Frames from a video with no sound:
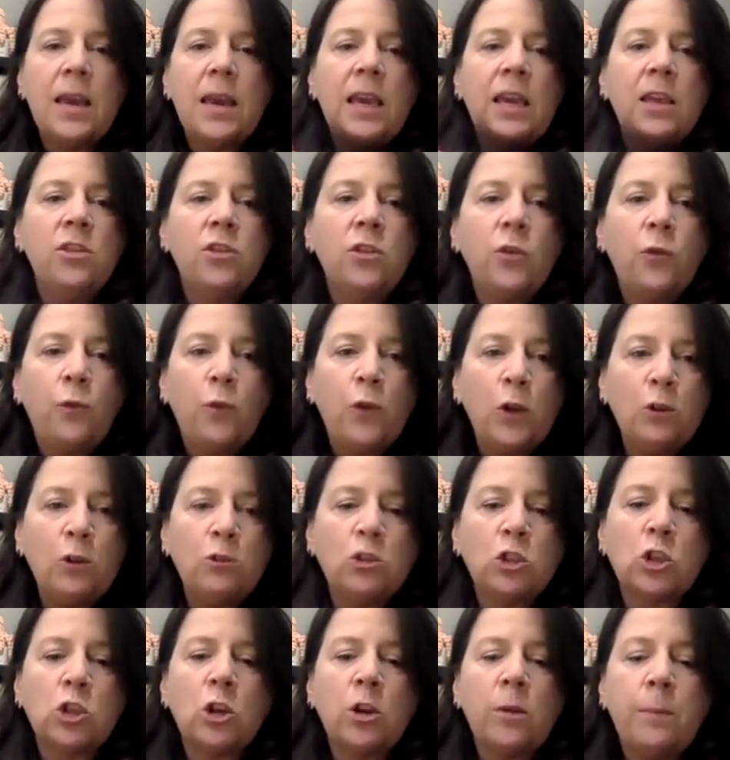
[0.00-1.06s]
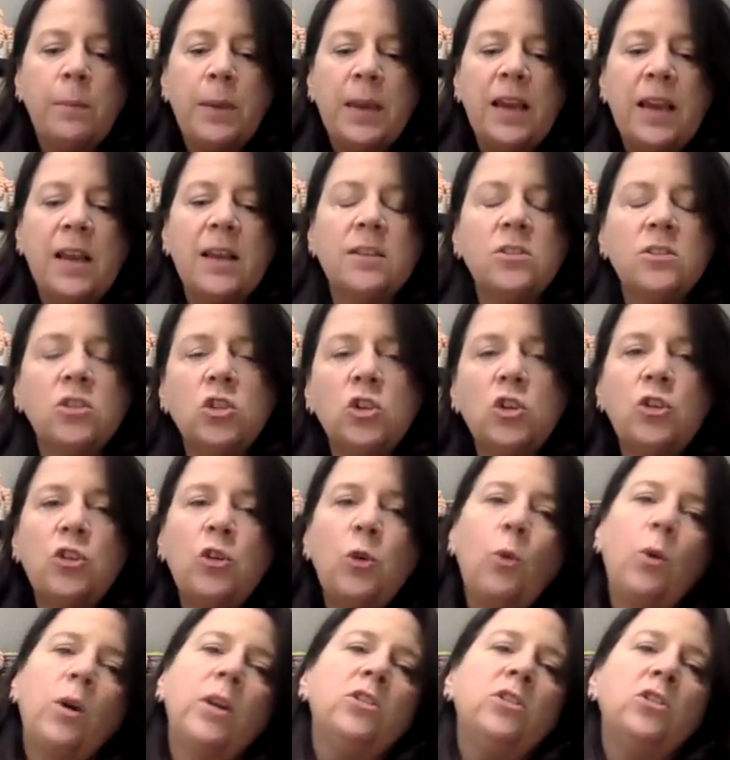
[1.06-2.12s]
in the future, because you're
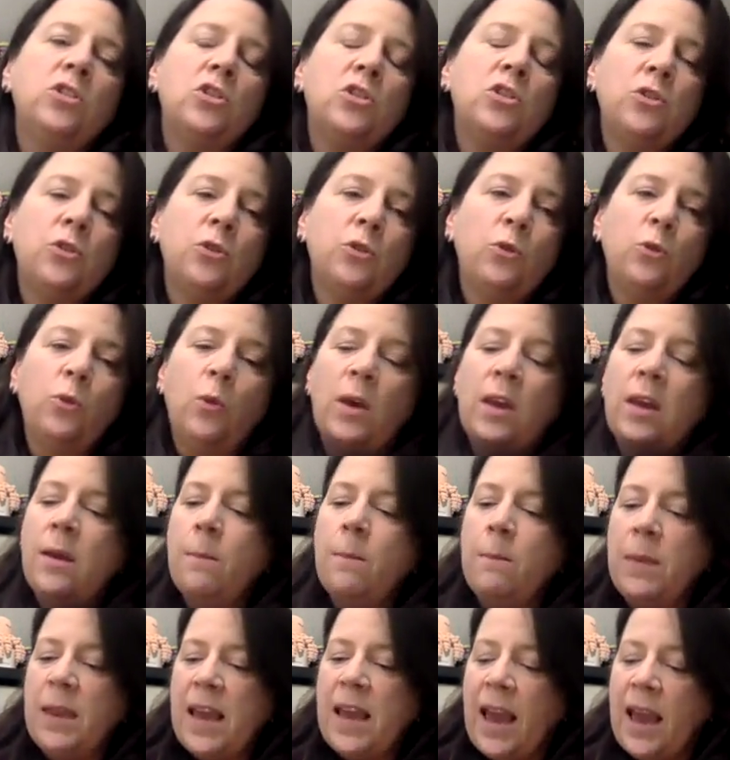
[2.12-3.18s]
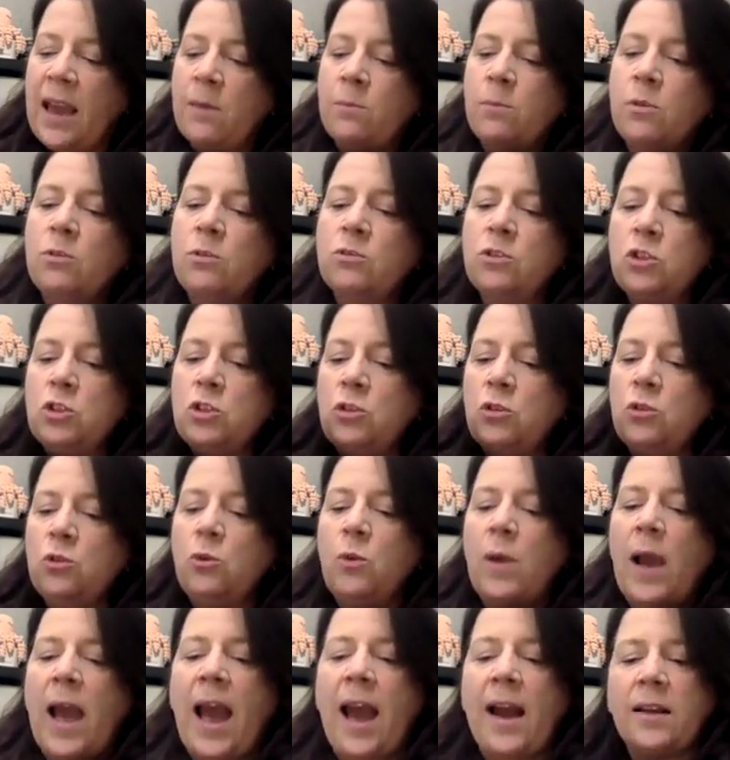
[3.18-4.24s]
going to be able
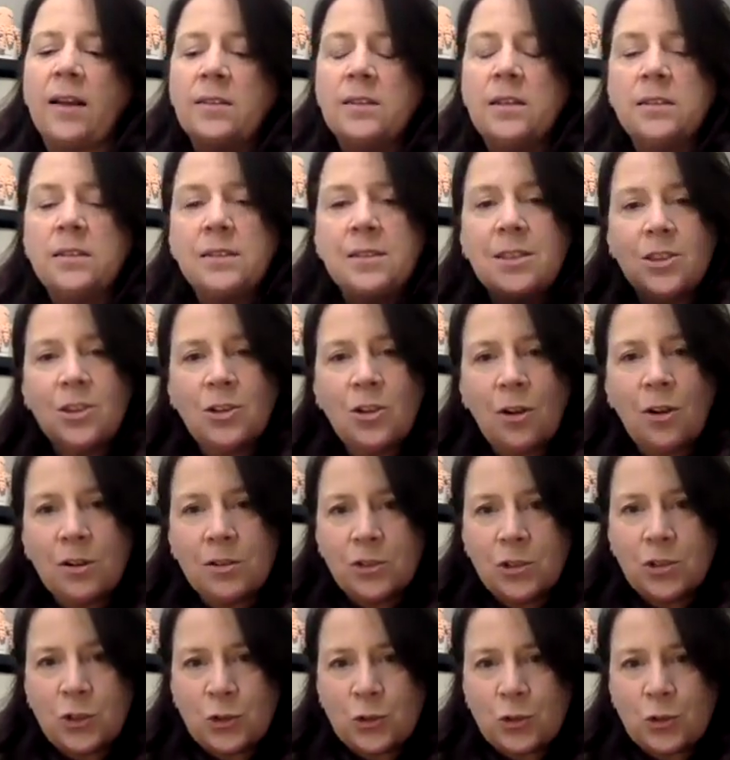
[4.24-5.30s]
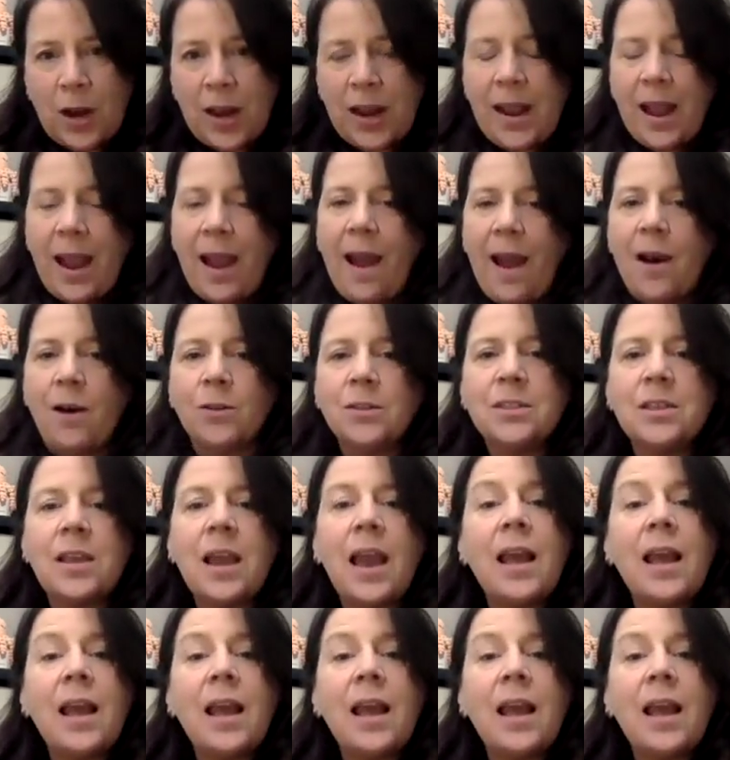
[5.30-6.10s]
to access the yarn straight out,